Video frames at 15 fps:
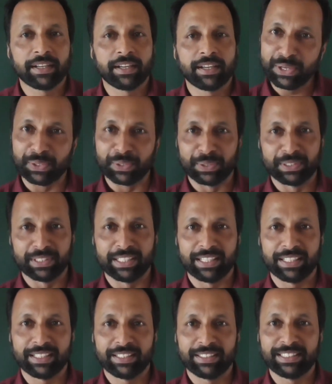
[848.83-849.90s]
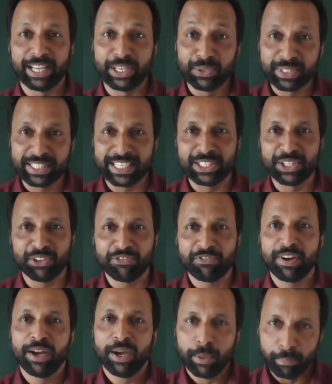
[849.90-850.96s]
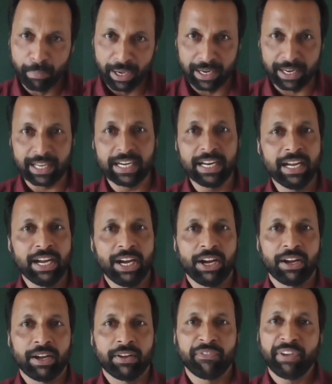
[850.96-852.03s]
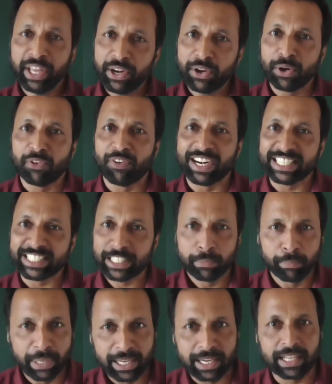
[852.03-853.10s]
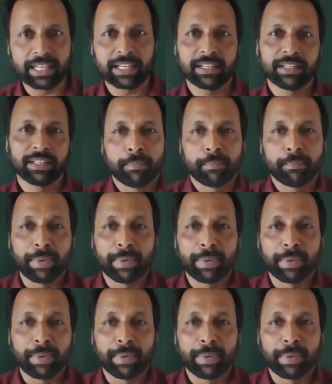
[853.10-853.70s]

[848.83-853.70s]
We know the usage of mirror. We know what is a mirror.